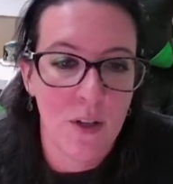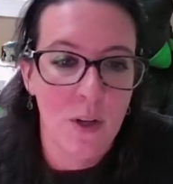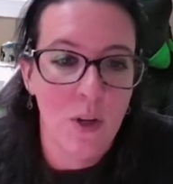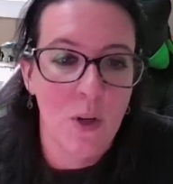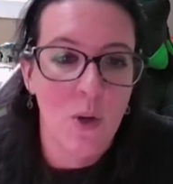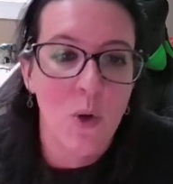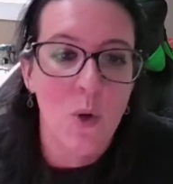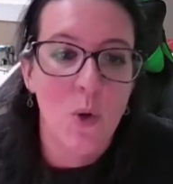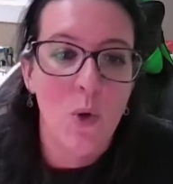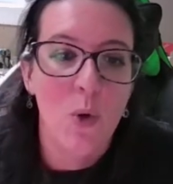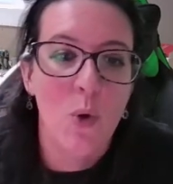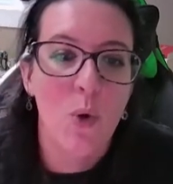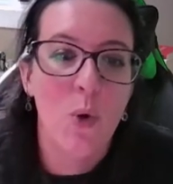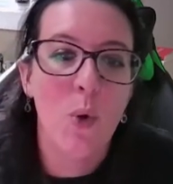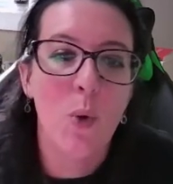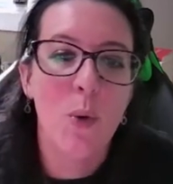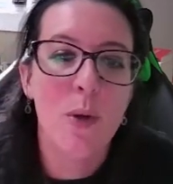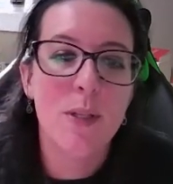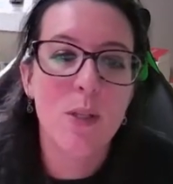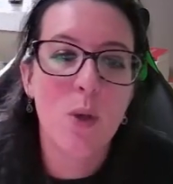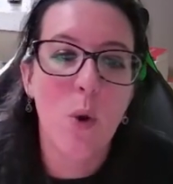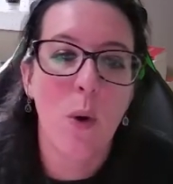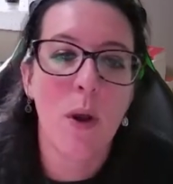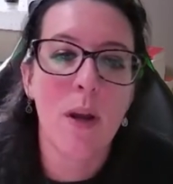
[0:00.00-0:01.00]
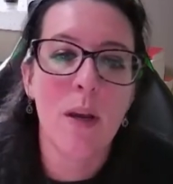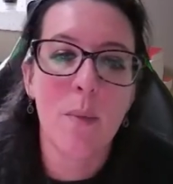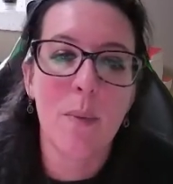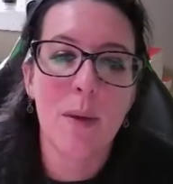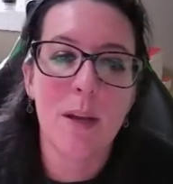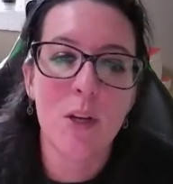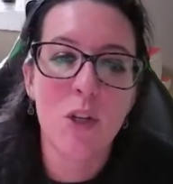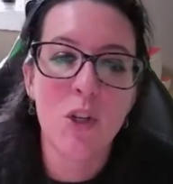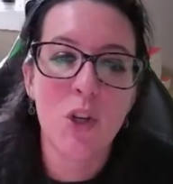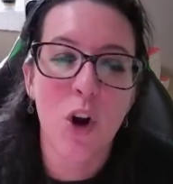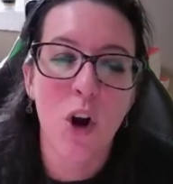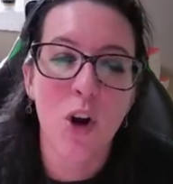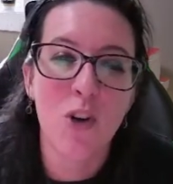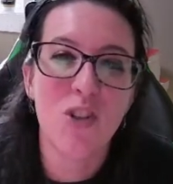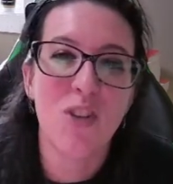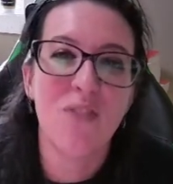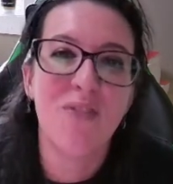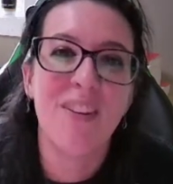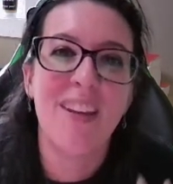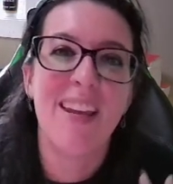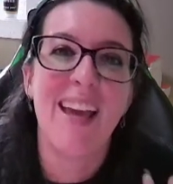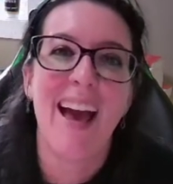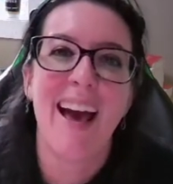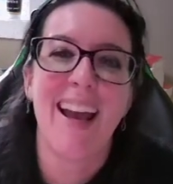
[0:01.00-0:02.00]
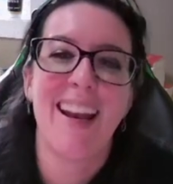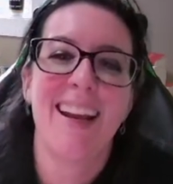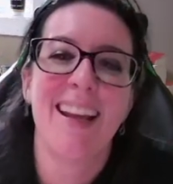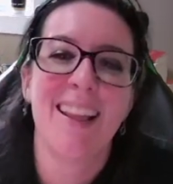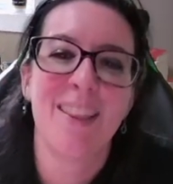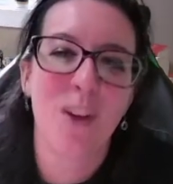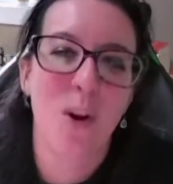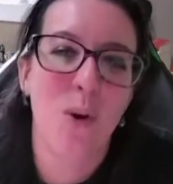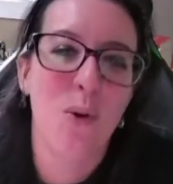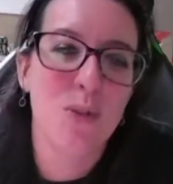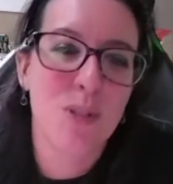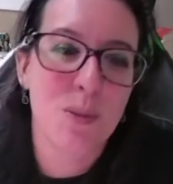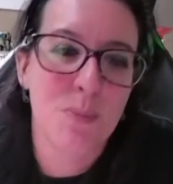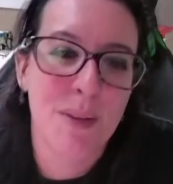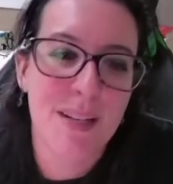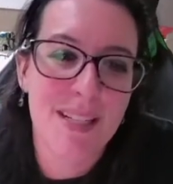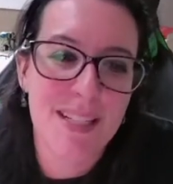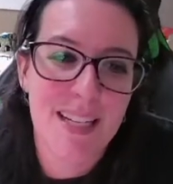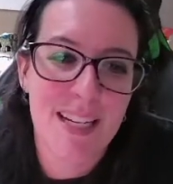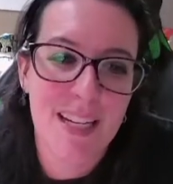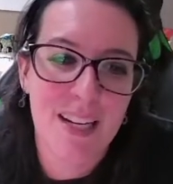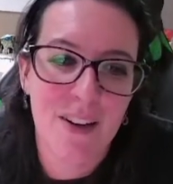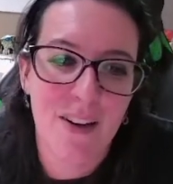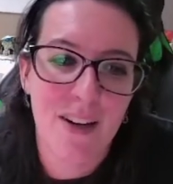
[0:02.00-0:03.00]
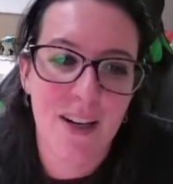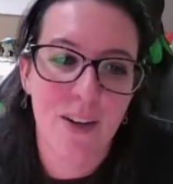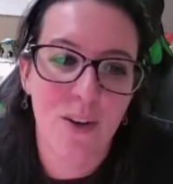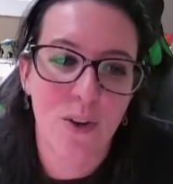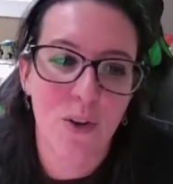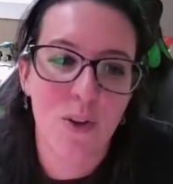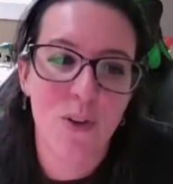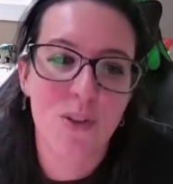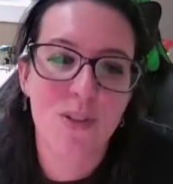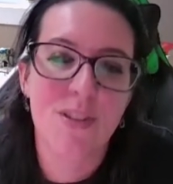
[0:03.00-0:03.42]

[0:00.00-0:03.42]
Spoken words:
who is going to be in charge of getting those materials